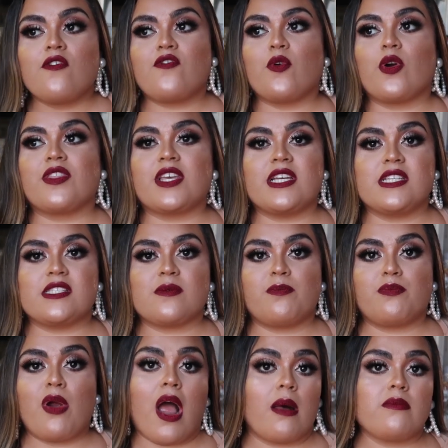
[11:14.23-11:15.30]
for these
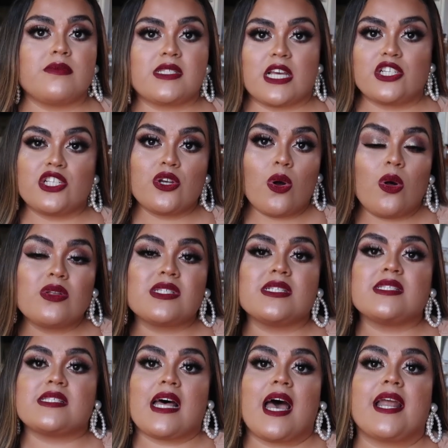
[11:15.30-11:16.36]
problems that she holds
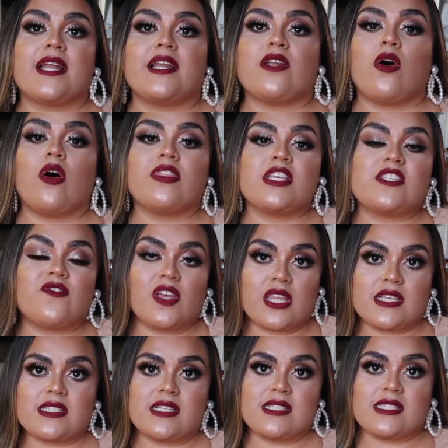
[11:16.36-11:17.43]
inside and all these
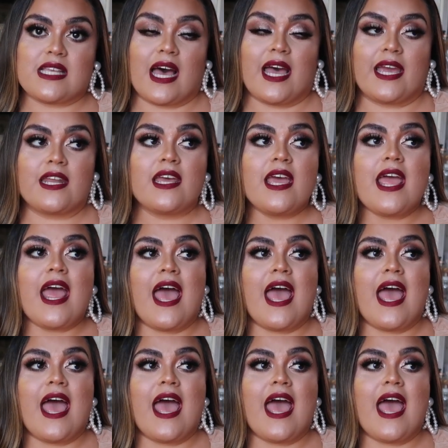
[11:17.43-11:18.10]
feelings inside.